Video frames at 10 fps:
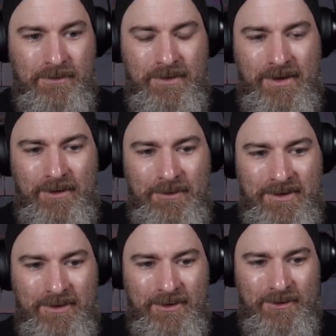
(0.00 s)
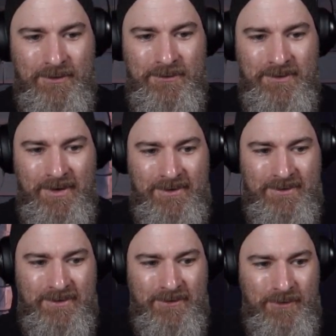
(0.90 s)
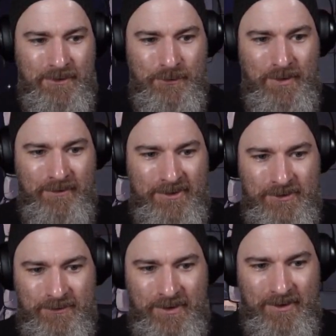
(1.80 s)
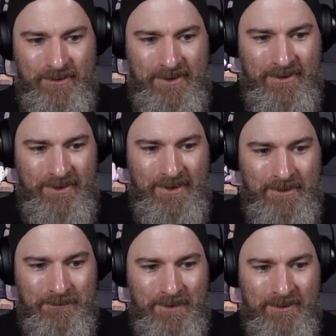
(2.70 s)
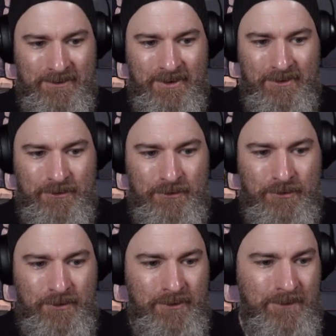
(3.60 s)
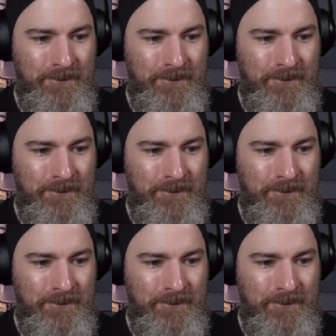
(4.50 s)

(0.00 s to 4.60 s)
There we go. Nice. That's the first one I've actually found in-game outside of the tutorial.